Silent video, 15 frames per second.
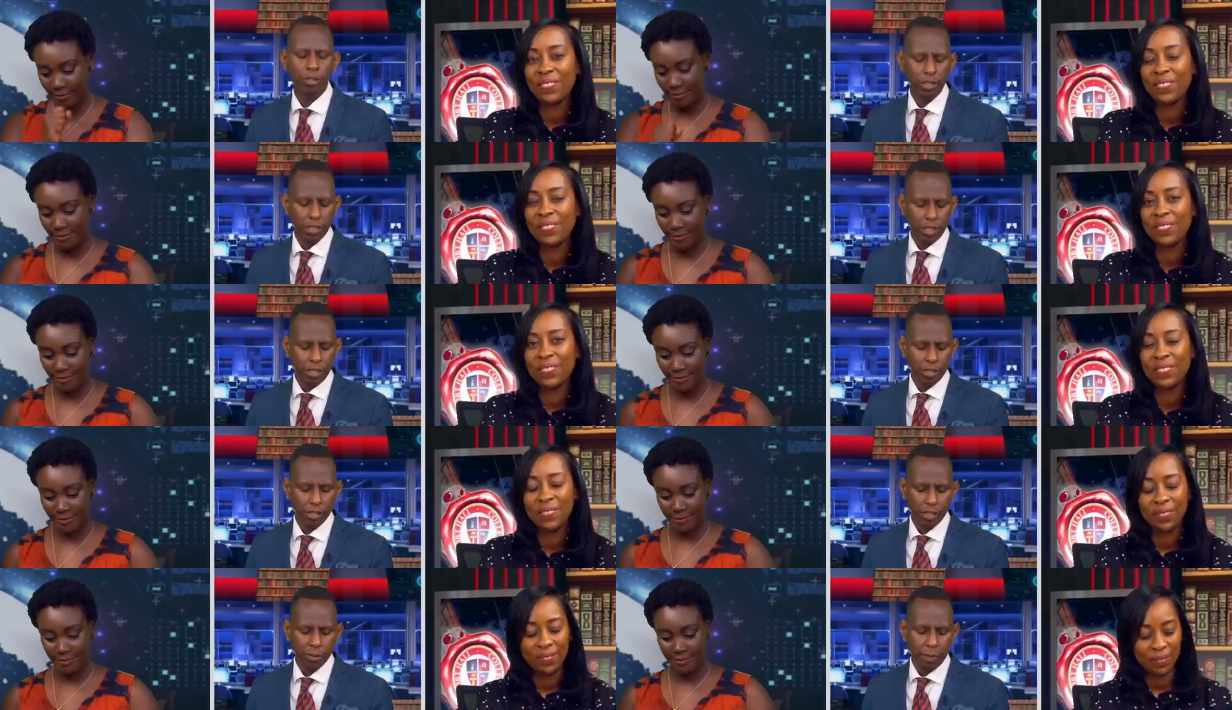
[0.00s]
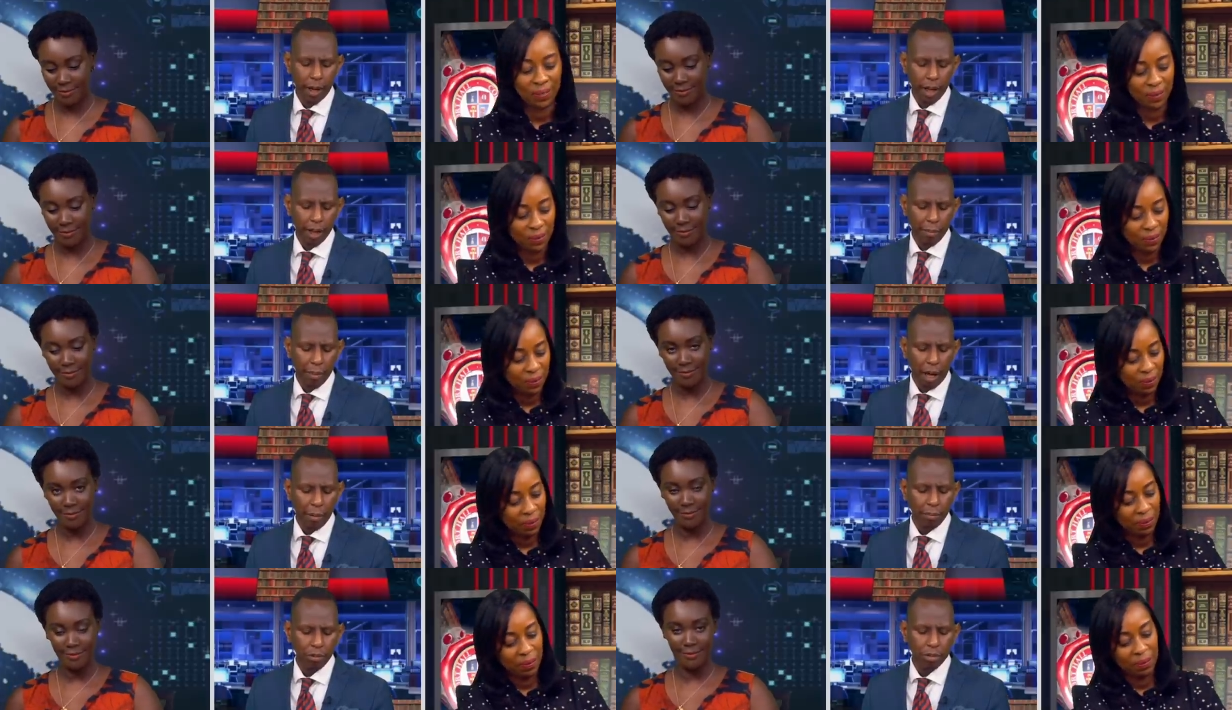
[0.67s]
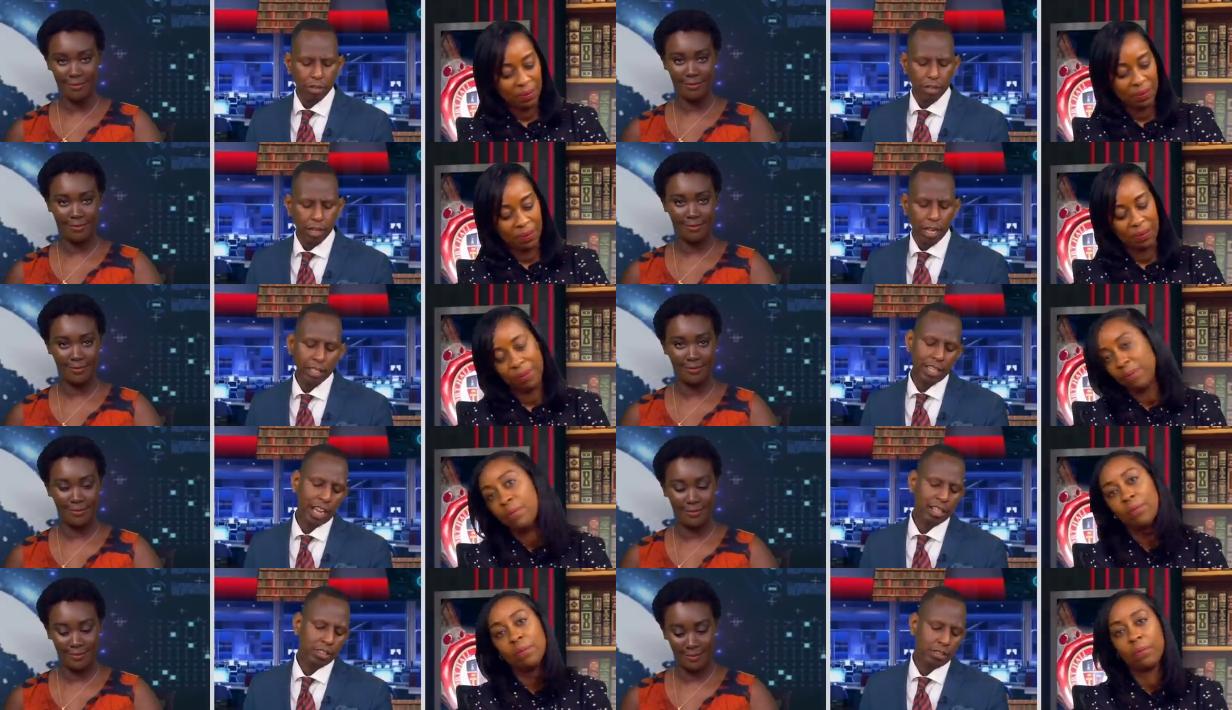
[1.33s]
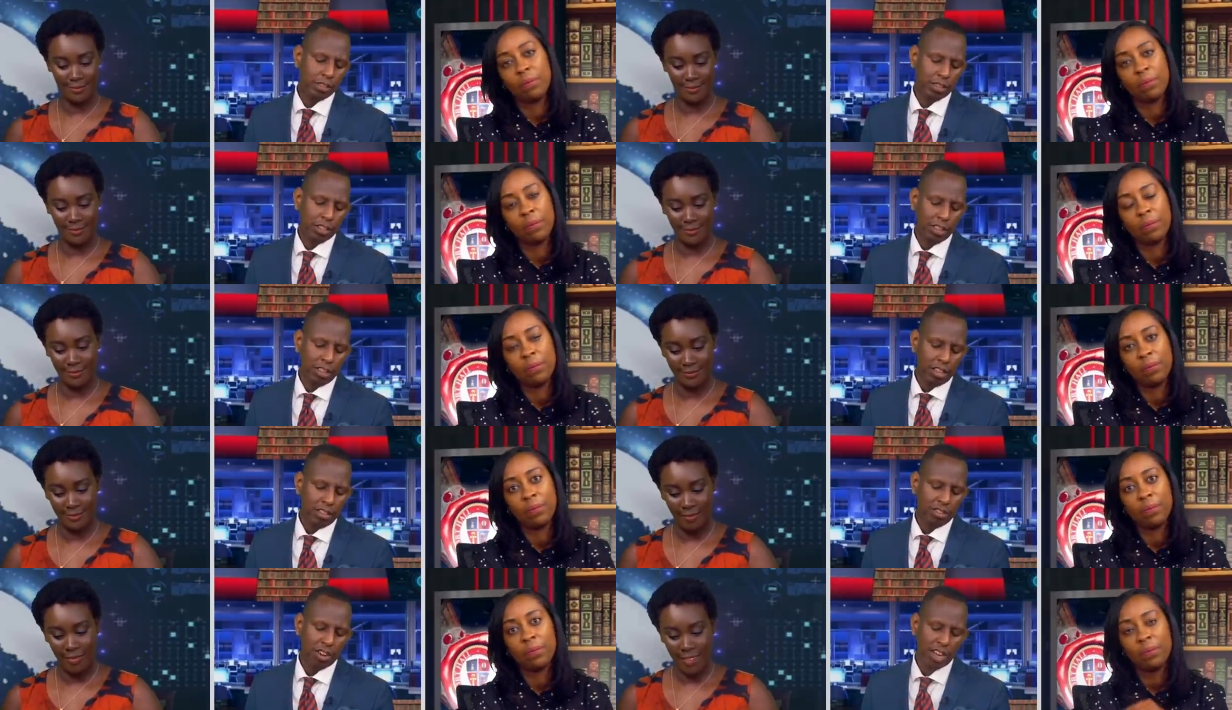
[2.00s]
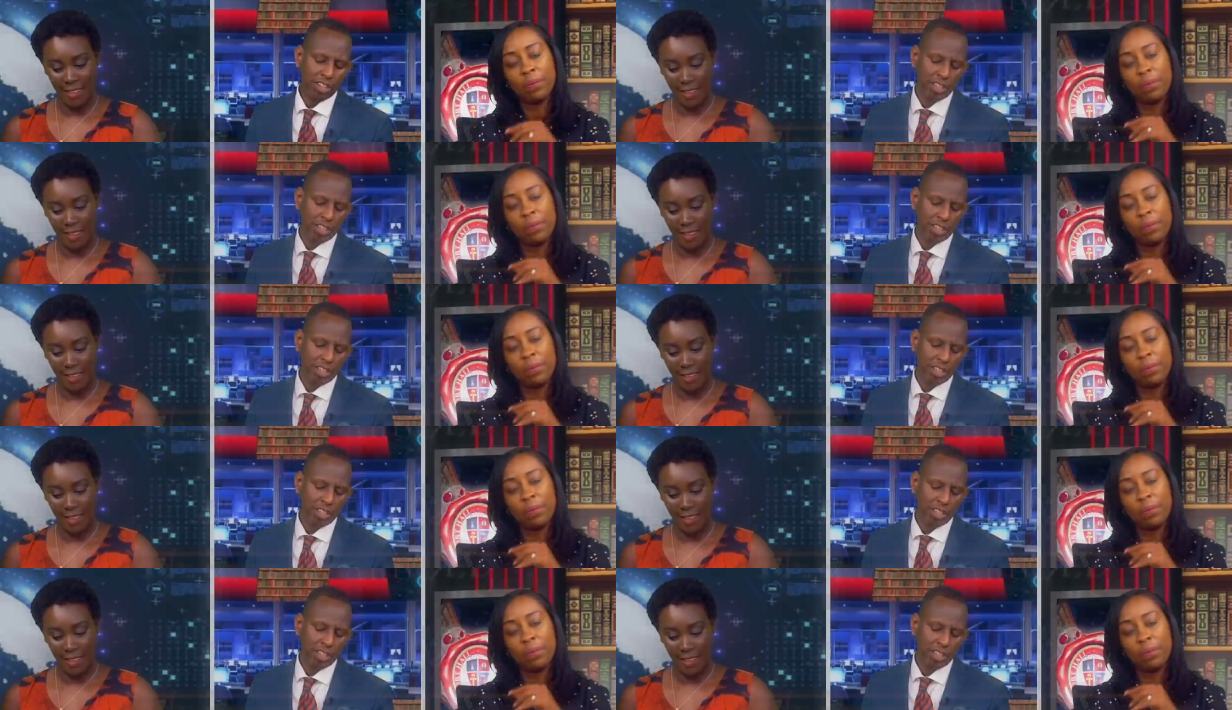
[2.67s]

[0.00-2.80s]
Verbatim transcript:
Speaker 1: thought. It is inspired by a book entitled "The